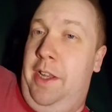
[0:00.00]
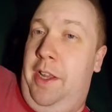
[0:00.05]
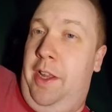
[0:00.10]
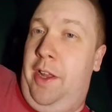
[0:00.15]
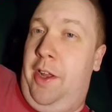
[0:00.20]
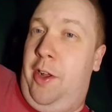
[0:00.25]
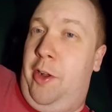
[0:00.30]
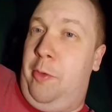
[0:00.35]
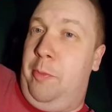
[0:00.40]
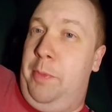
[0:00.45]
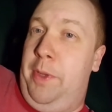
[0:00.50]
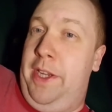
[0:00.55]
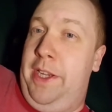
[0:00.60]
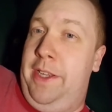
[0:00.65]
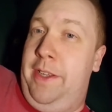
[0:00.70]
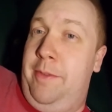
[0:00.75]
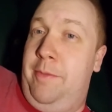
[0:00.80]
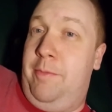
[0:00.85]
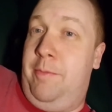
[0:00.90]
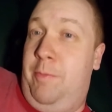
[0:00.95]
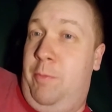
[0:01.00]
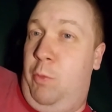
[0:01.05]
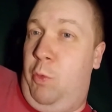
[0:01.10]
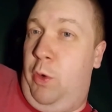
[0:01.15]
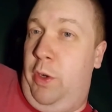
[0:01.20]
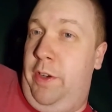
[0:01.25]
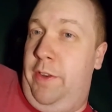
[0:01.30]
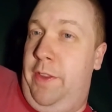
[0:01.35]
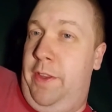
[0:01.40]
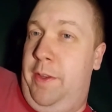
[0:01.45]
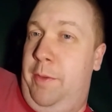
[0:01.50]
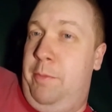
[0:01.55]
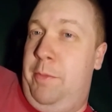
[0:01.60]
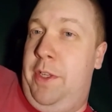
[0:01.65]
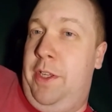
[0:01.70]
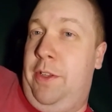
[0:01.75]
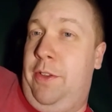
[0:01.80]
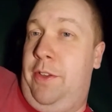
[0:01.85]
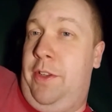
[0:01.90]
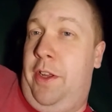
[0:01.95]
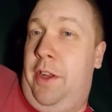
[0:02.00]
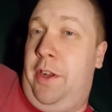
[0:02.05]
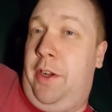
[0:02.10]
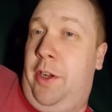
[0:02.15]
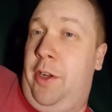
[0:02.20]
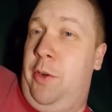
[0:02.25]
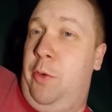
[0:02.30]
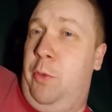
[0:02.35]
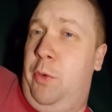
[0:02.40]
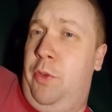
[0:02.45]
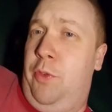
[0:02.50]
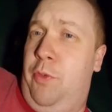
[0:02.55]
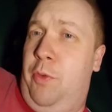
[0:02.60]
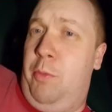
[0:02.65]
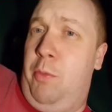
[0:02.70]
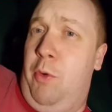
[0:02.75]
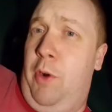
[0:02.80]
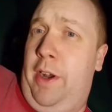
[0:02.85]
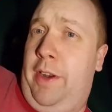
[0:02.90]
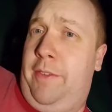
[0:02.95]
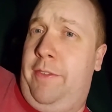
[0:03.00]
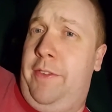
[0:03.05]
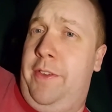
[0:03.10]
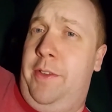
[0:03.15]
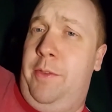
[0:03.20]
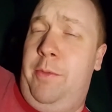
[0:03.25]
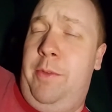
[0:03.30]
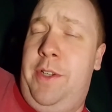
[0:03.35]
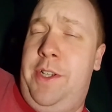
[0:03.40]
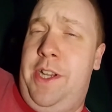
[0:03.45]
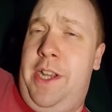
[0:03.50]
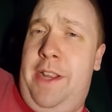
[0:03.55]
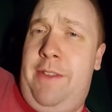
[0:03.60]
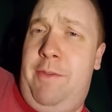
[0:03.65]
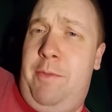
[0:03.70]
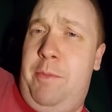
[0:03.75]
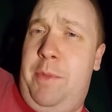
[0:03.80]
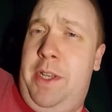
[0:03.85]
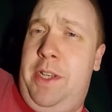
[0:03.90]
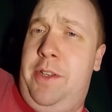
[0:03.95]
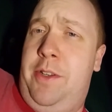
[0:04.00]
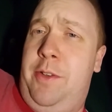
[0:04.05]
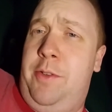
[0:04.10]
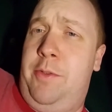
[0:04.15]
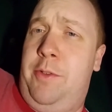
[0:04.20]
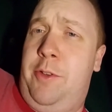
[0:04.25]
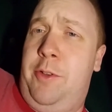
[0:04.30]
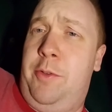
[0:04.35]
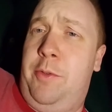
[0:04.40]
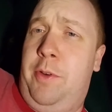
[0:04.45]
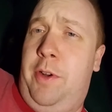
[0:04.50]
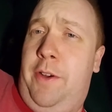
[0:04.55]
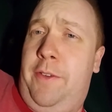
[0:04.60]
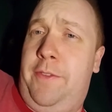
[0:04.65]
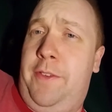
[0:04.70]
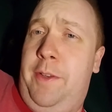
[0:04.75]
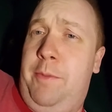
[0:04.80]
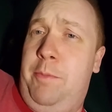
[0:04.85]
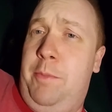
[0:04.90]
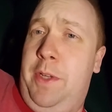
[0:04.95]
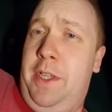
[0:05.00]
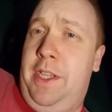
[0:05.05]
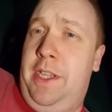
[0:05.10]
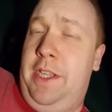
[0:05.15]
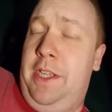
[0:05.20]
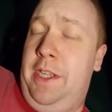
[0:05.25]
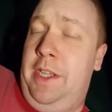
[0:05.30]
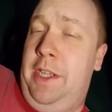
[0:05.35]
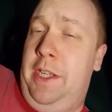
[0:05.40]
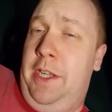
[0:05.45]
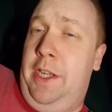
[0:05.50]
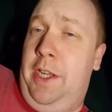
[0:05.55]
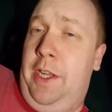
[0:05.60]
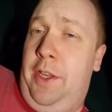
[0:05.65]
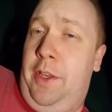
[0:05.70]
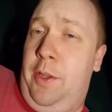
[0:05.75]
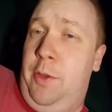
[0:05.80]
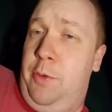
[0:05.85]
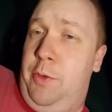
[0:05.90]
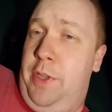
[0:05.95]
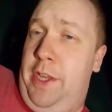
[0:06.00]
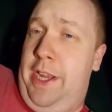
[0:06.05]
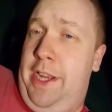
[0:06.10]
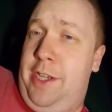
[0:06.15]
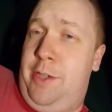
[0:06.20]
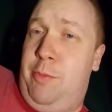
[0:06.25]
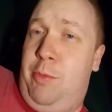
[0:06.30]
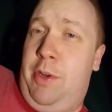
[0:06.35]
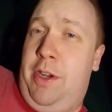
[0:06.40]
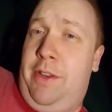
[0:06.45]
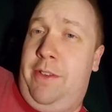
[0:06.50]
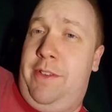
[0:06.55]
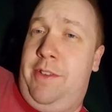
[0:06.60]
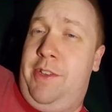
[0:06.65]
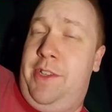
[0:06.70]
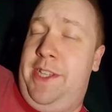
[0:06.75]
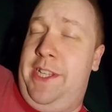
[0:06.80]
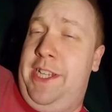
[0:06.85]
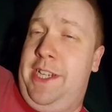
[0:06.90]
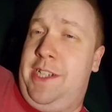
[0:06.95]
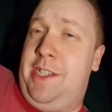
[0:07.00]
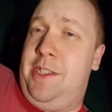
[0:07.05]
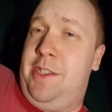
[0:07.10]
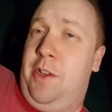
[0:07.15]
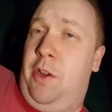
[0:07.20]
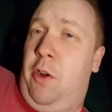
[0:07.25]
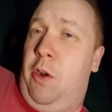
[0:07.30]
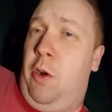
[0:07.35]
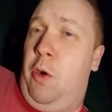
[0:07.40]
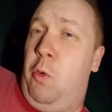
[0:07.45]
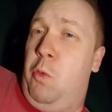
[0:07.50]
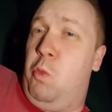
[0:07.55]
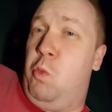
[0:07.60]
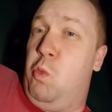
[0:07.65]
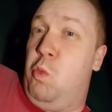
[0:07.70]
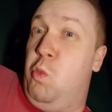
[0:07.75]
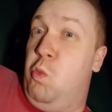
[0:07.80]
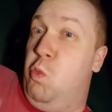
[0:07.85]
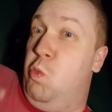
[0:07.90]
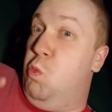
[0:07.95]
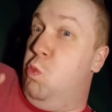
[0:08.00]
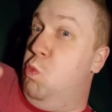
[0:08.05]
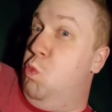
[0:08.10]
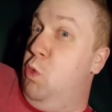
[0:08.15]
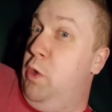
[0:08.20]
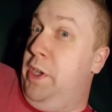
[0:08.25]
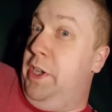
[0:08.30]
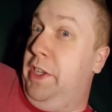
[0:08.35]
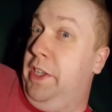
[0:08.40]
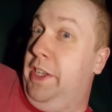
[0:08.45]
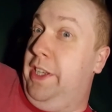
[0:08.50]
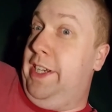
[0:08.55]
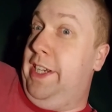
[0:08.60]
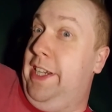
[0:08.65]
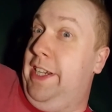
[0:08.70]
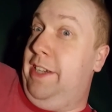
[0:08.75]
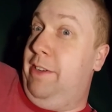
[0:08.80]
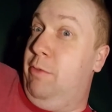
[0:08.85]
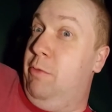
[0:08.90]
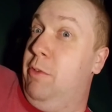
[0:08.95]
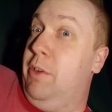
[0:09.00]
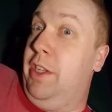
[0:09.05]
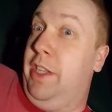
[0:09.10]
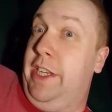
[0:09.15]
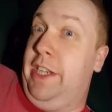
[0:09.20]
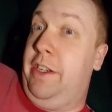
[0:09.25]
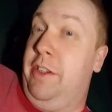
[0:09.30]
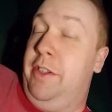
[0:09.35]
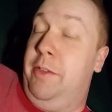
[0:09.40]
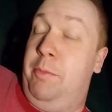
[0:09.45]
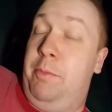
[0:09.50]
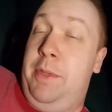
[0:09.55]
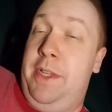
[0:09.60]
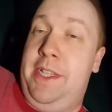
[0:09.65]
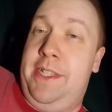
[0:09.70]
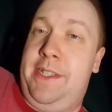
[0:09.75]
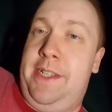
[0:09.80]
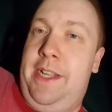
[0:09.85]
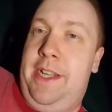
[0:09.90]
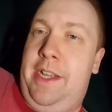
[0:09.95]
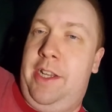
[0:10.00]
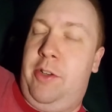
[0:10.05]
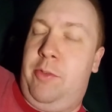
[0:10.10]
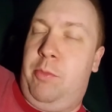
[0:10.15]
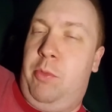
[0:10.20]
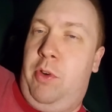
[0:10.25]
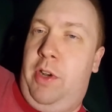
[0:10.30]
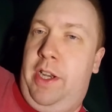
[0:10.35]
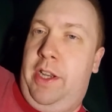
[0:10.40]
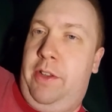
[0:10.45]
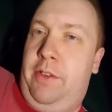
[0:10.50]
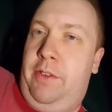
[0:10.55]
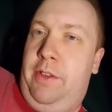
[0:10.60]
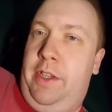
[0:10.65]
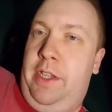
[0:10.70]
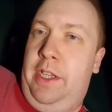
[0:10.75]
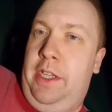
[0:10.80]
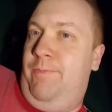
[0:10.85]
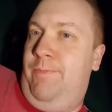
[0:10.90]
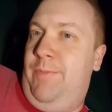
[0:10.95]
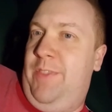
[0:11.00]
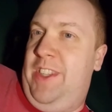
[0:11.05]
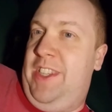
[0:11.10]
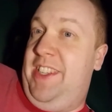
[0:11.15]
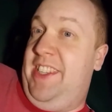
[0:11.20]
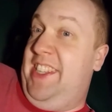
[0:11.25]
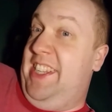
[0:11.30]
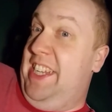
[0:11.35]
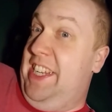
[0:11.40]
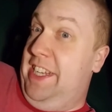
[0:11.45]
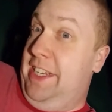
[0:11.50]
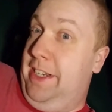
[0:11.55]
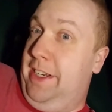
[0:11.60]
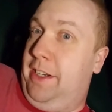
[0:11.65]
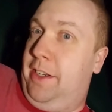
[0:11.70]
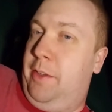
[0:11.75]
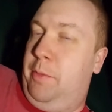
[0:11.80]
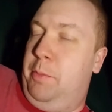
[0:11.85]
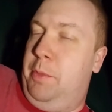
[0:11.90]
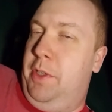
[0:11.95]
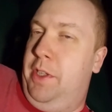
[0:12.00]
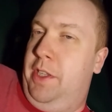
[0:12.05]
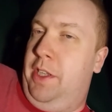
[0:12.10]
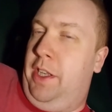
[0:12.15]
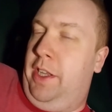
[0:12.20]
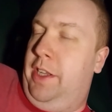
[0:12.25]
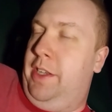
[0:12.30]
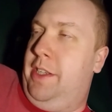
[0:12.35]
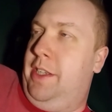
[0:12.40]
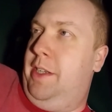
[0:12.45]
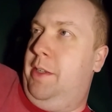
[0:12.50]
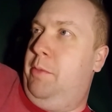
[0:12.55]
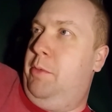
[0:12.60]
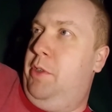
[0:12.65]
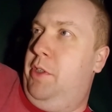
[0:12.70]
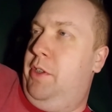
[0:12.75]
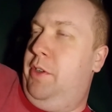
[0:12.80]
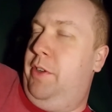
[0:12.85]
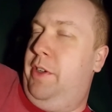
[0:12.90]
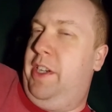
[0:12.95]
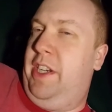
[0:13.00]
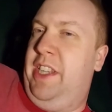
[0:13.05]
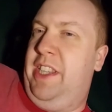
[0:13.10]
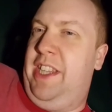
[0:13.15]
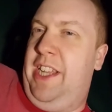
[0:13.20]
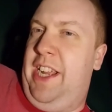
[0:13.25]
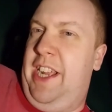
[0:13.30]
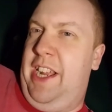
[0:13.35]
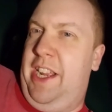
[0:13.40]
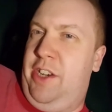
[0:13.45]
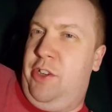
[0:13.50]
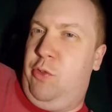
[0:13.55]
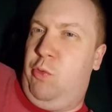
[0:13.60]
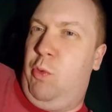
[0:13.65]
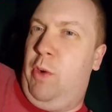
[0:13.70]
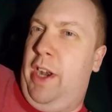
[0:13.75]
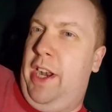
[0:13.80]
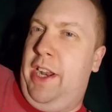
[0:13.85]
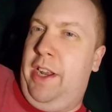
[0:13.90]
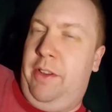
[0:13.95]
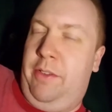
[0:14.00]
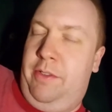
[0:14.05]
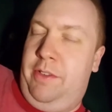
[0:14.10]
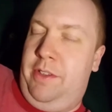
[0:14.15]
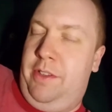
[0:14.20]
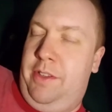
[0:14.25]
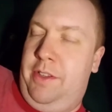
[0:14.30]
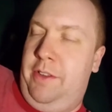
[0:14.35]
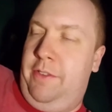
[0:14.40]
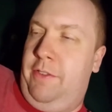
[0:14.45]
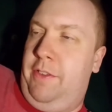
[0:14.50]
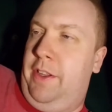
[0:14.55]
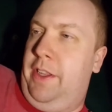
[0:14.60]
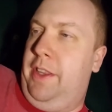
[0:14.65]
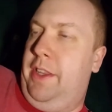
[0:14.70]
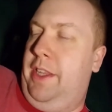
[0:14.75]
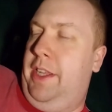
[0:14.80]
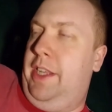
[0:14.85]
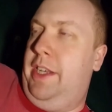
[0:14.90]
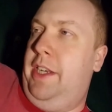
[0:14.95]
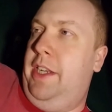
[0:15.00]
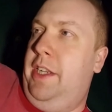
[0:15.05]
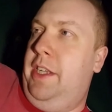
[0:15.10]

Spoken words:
albeit one of them, Del Taco, was for breakfast, which I haven't been to too often. But those hash brown sticks are really, really good. Best hash brown sticks, but a lot of times you get the hash rounds, stuff like that.